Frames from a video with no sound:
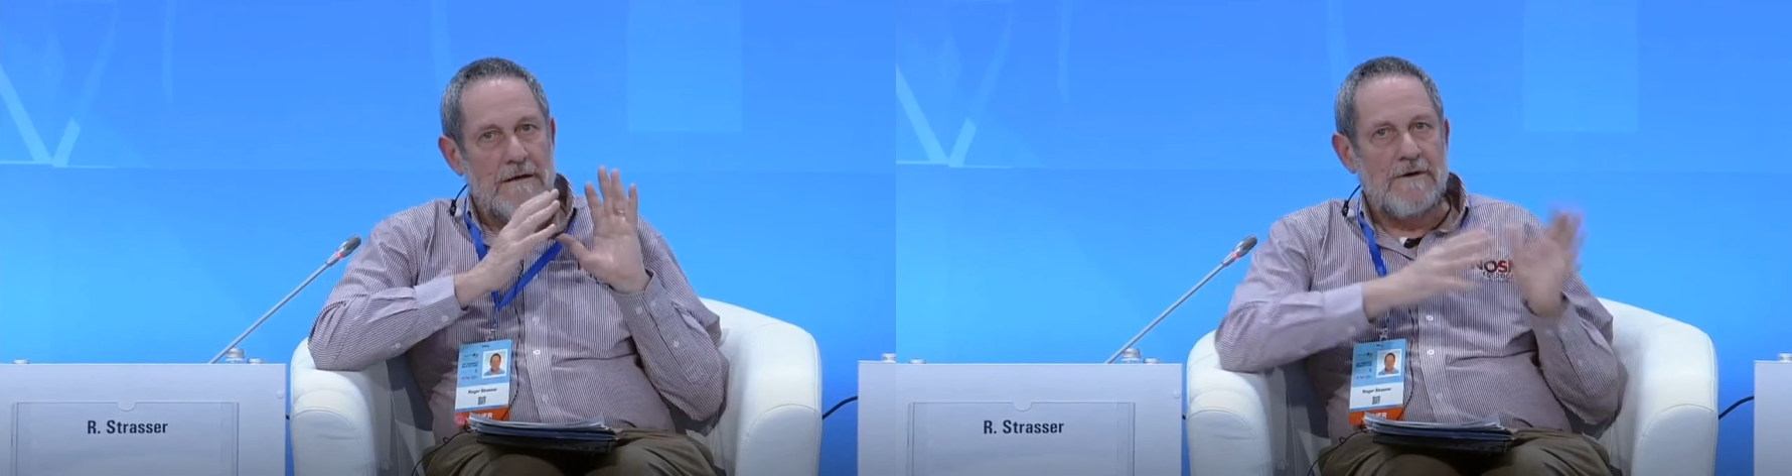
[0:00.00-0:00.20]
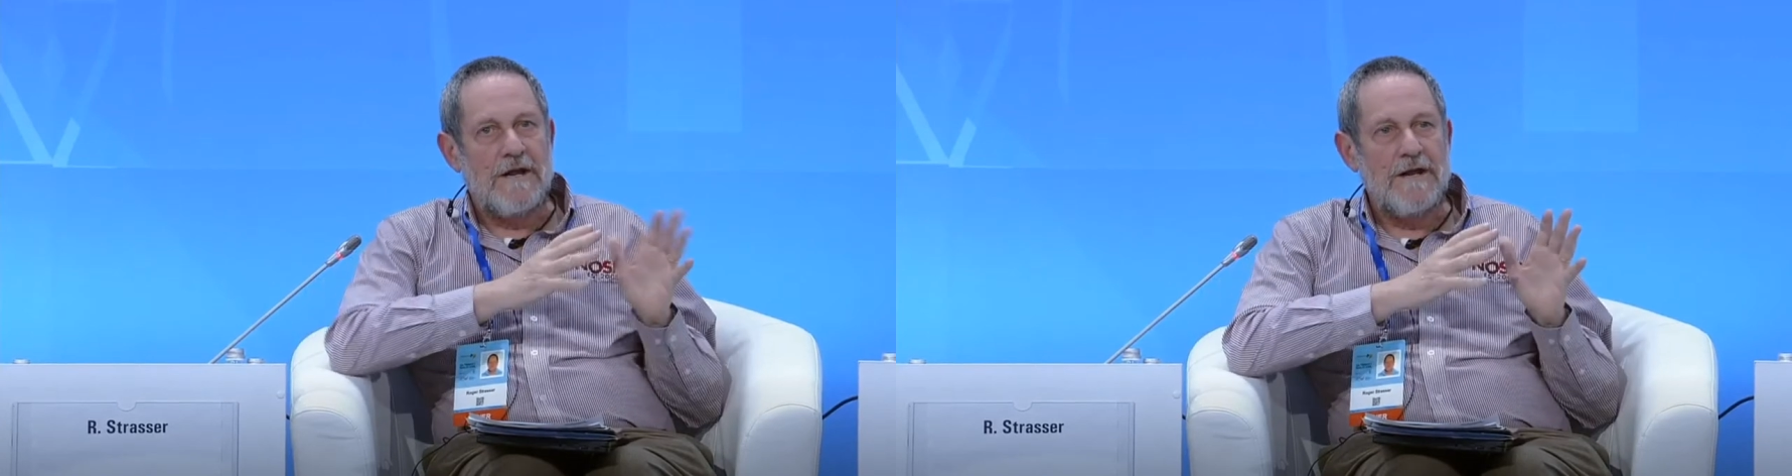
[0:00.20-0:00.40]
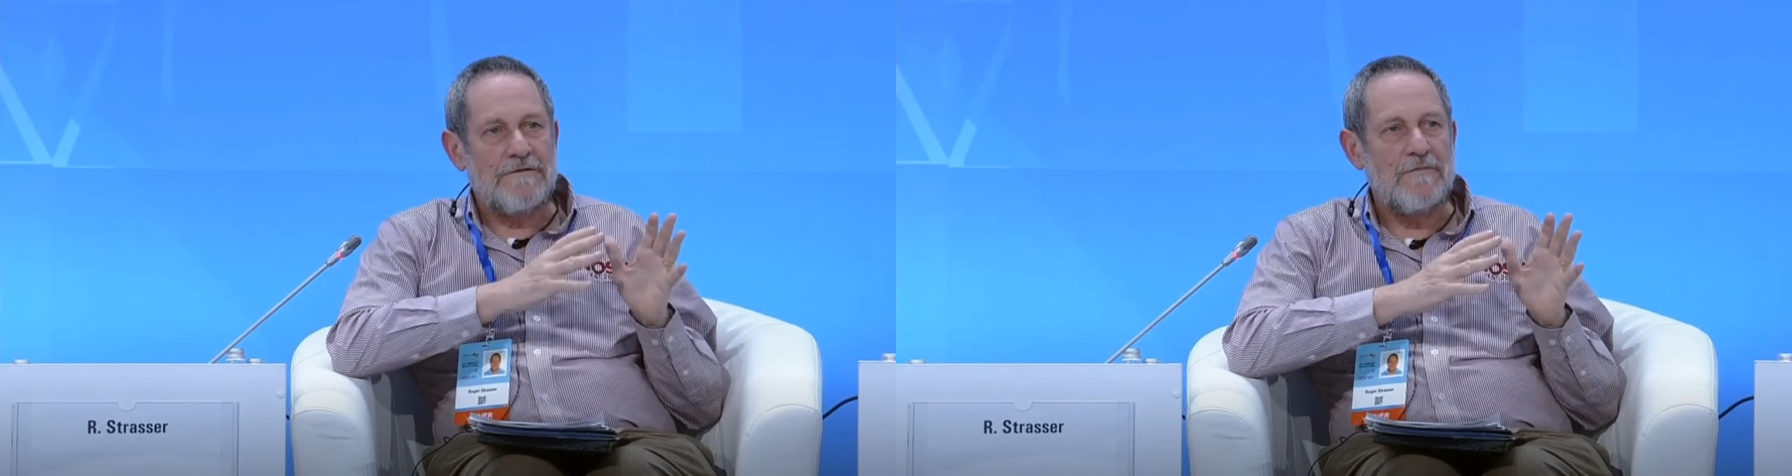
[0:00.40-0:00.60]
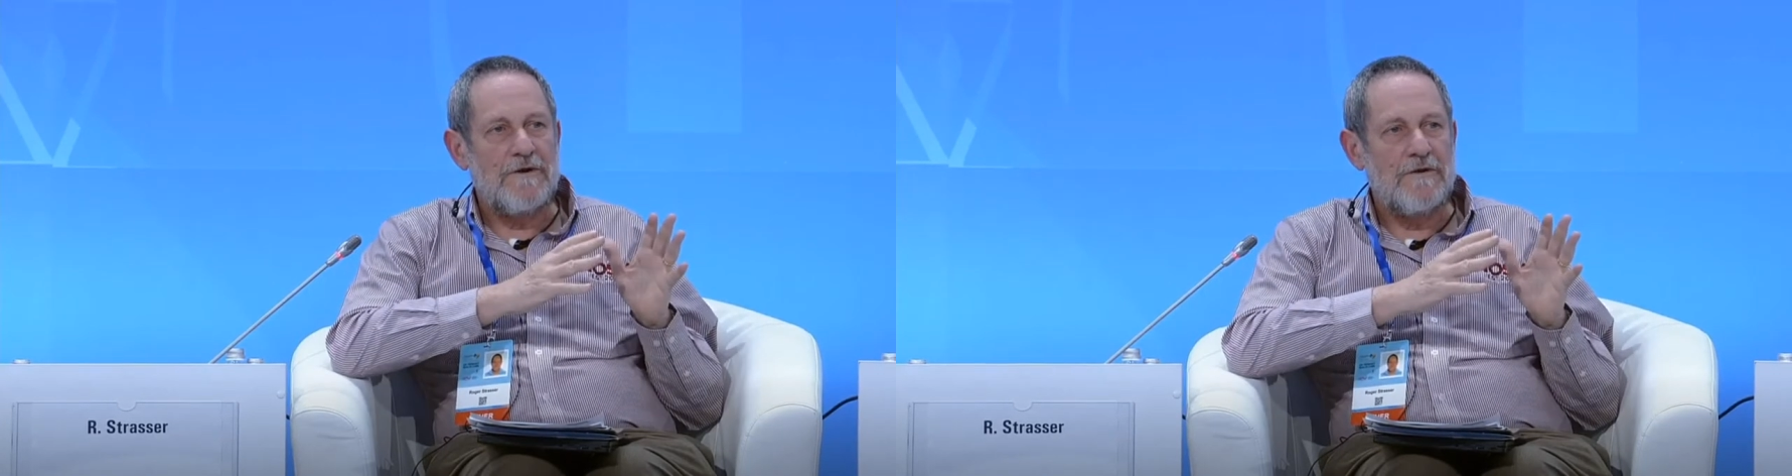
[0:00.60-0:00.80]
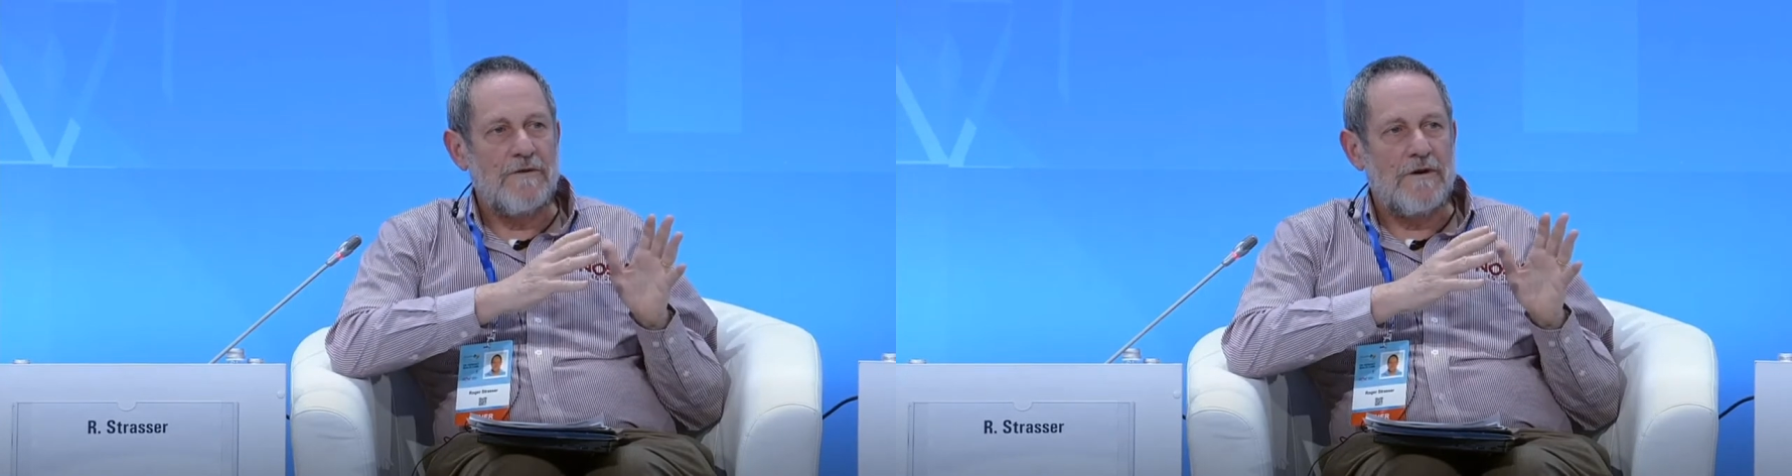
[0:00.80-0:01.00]
I want to hear from
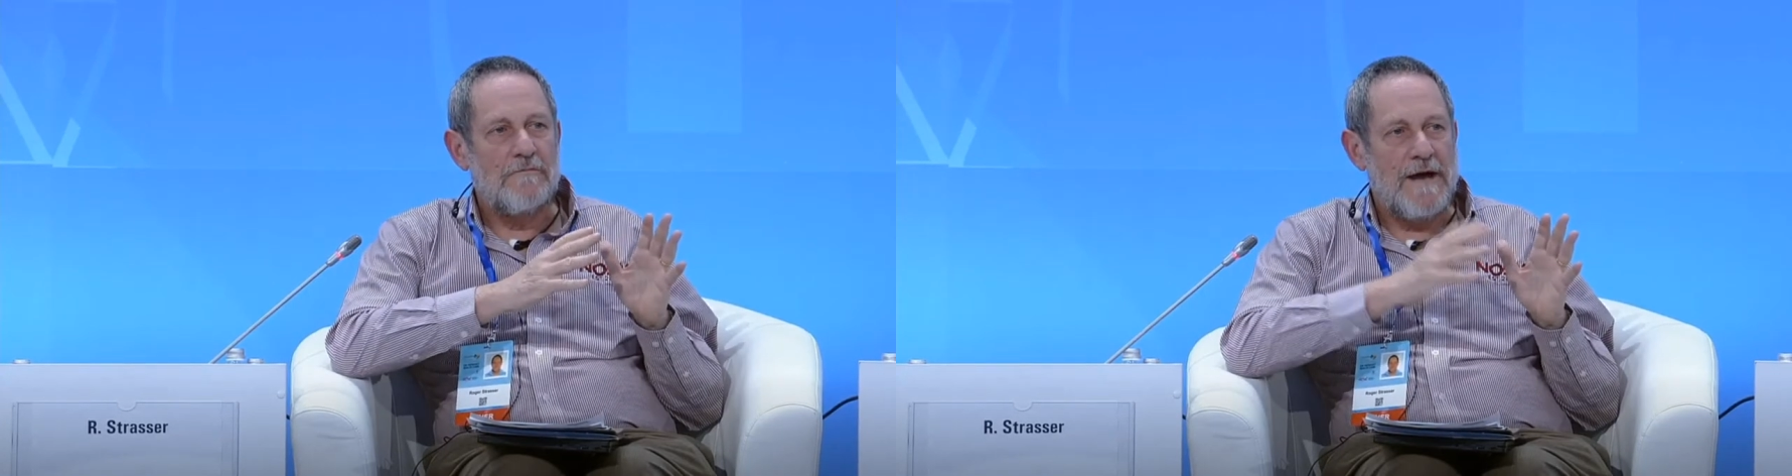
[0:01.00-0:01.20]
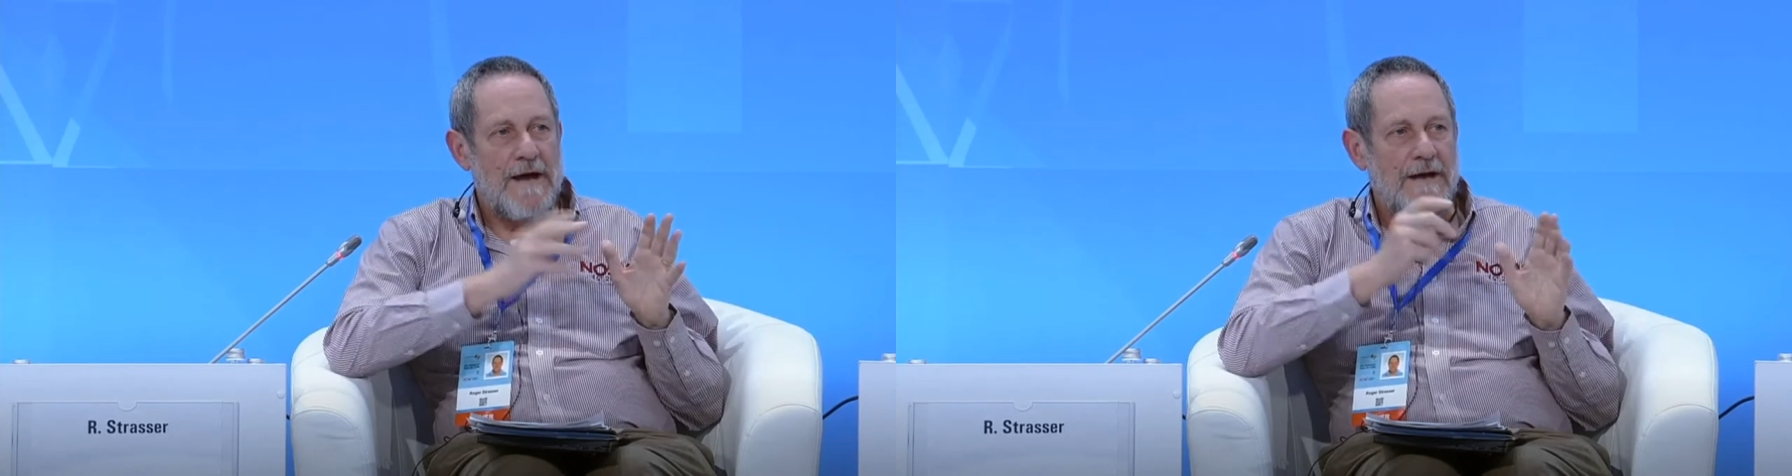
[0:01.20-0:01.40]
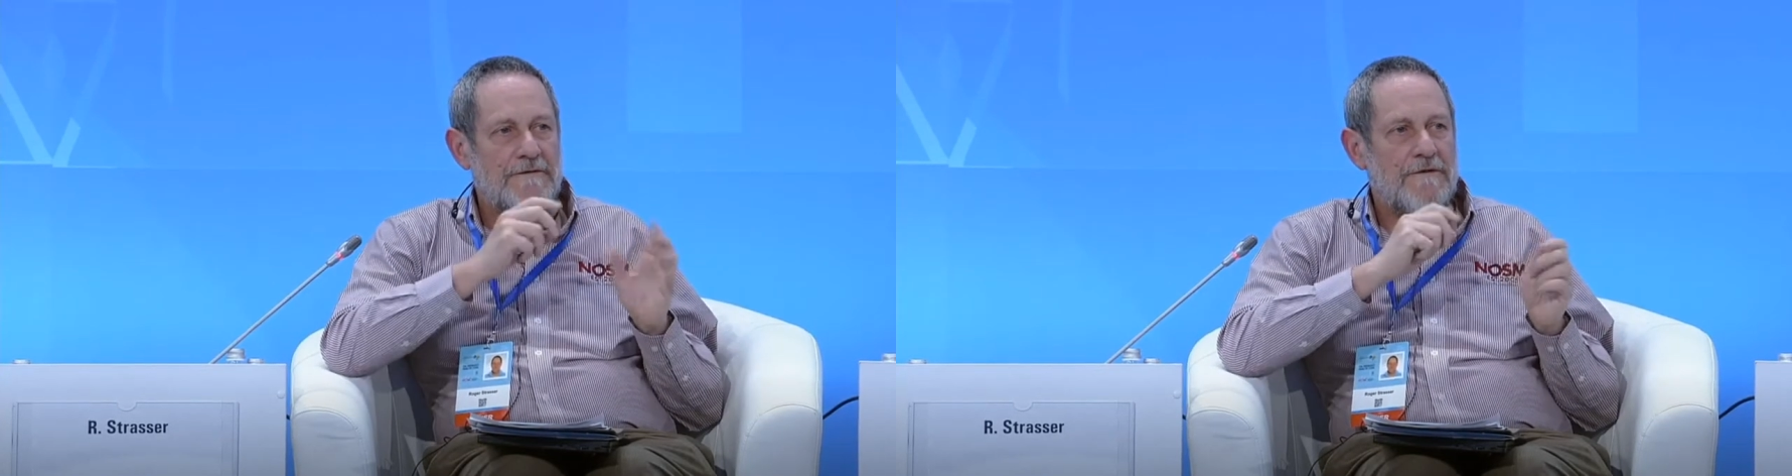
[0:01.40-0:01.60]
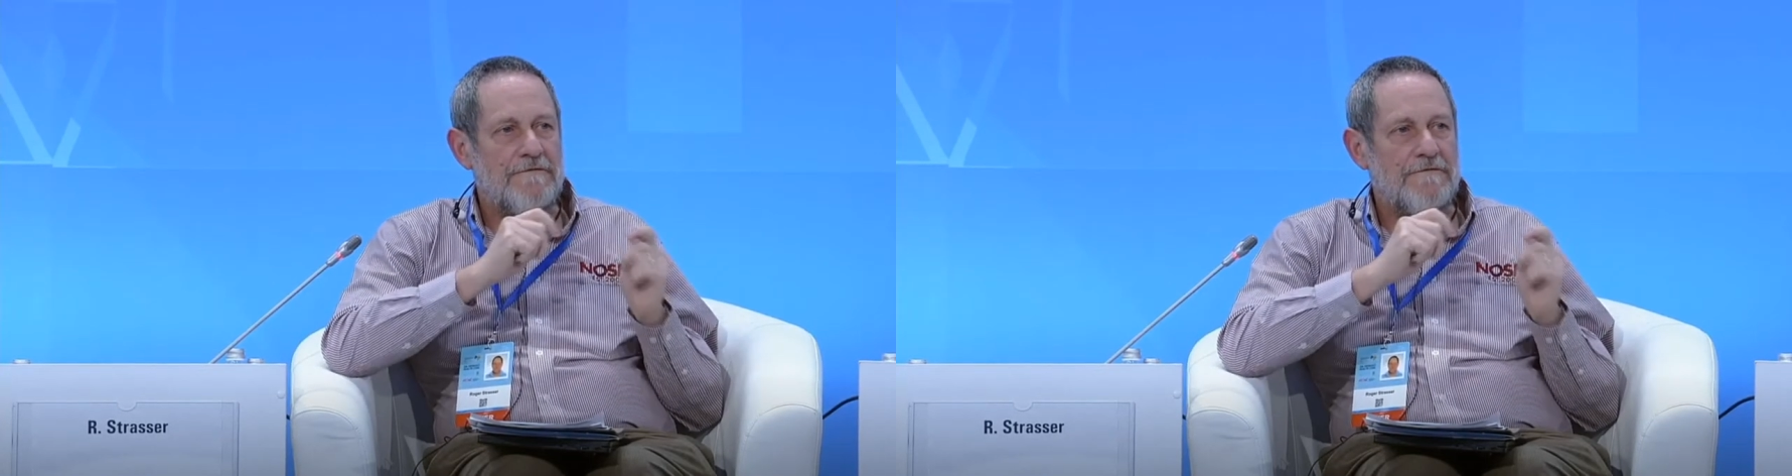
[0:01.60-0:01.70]
you about the